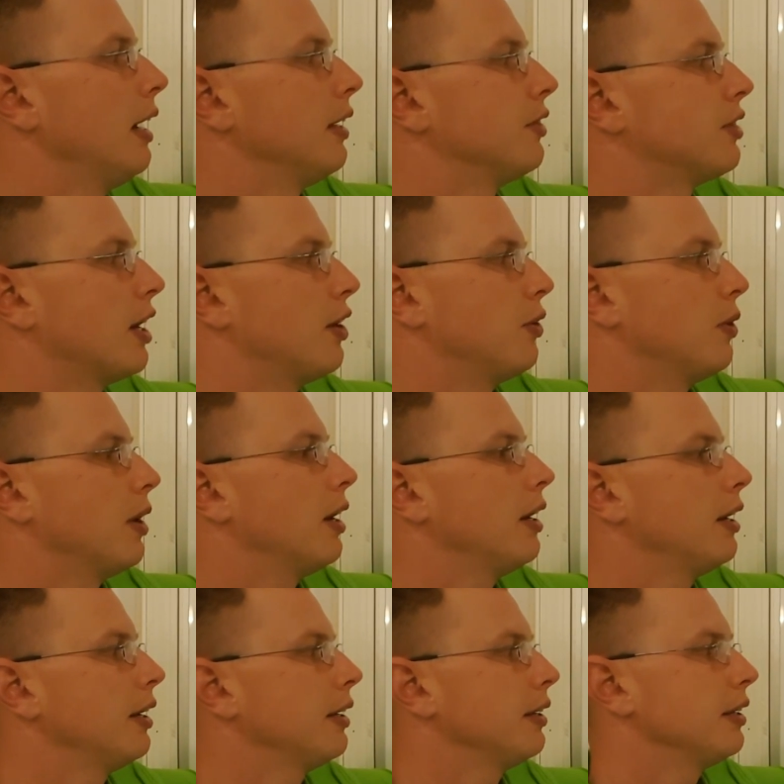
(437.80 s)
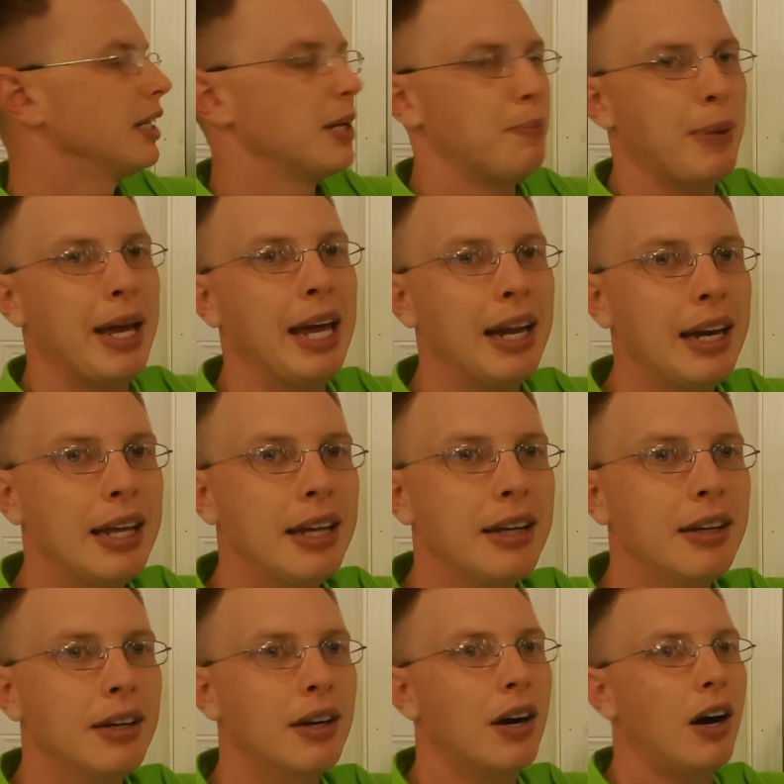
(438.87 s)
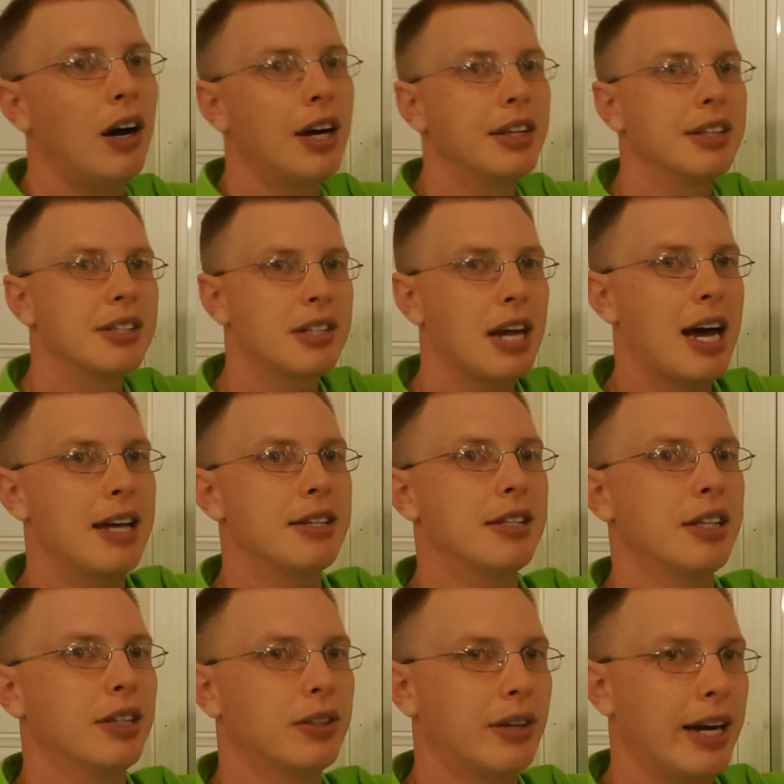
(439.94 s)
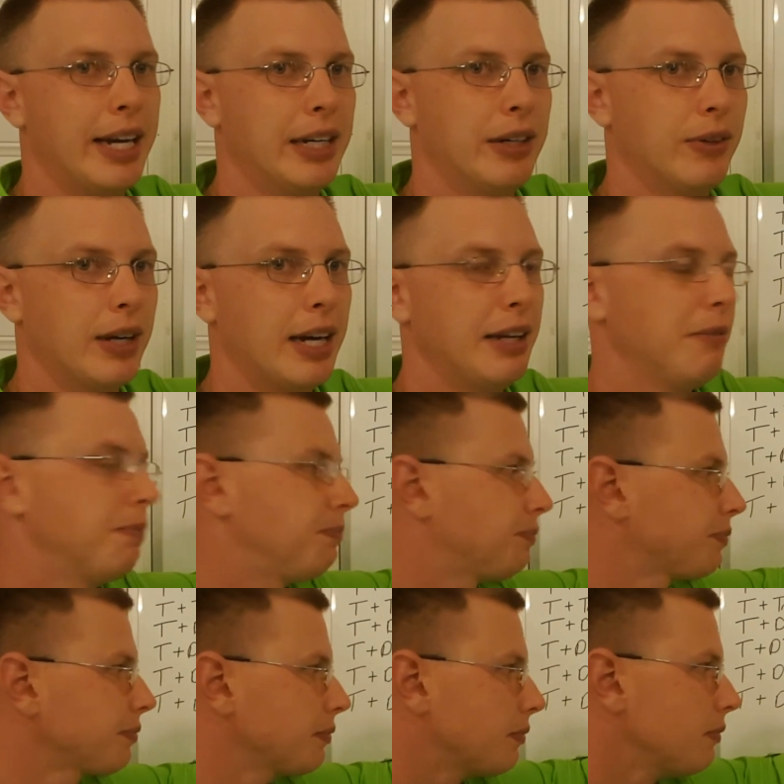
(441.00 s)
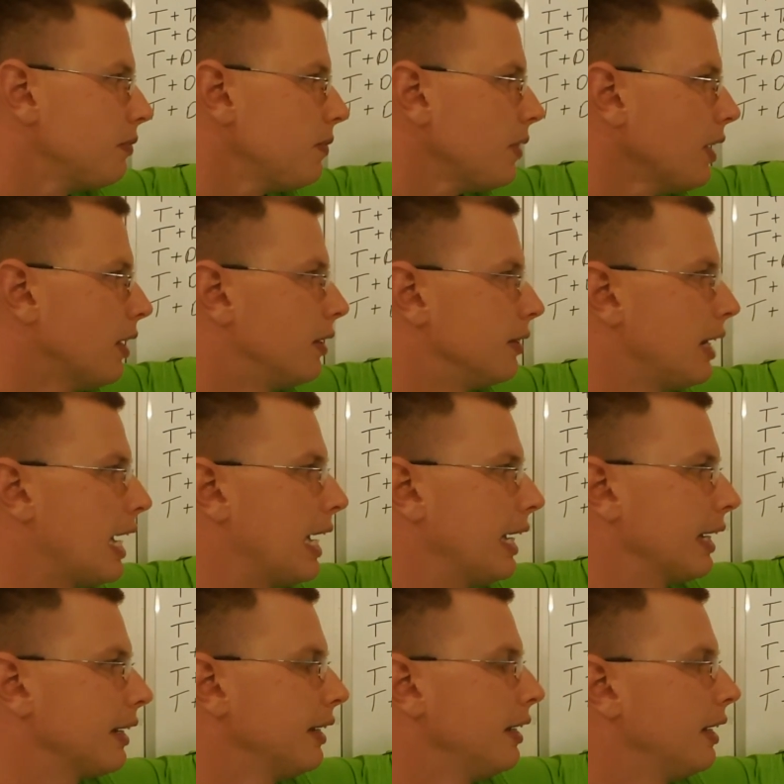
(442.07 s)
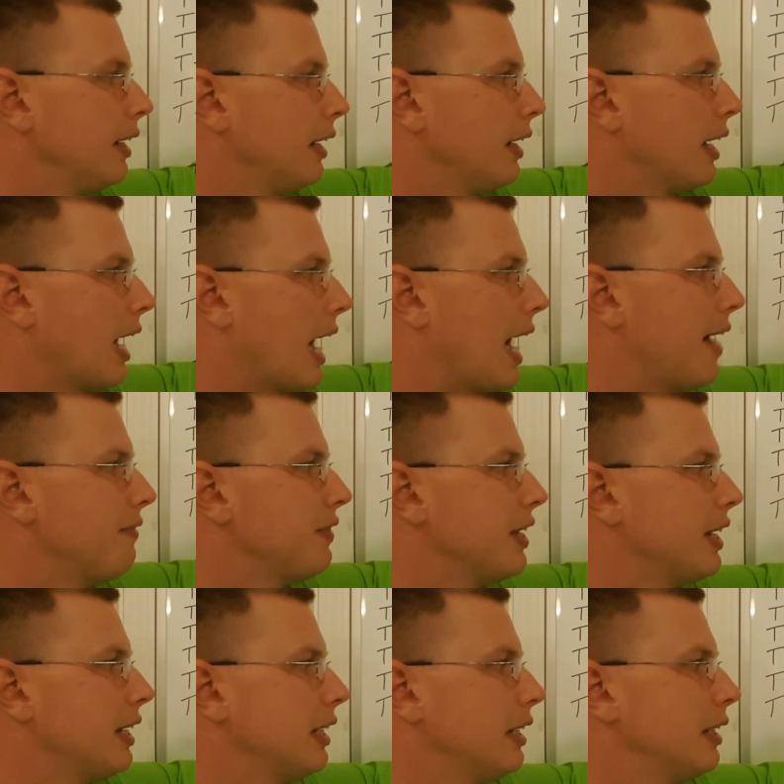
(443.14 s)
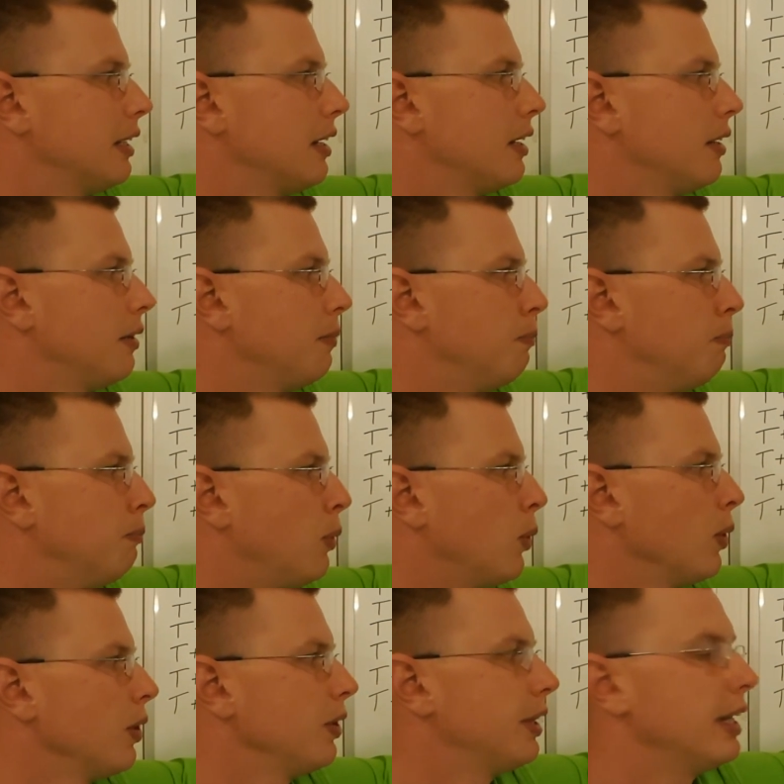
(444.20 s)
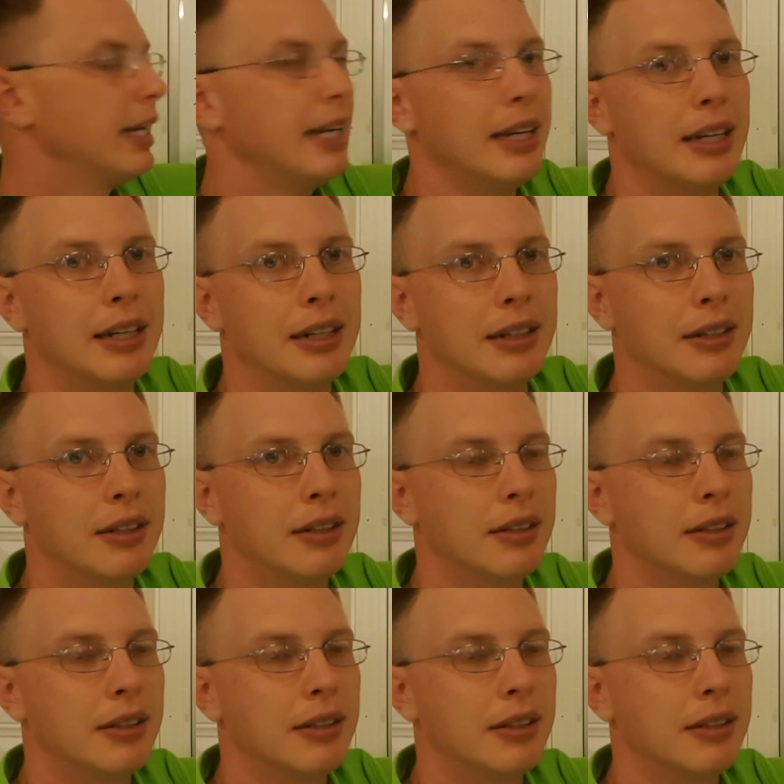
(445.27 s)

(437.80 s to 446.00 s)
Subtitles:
So, depending on the size of the crane, okay, like, I've done more than,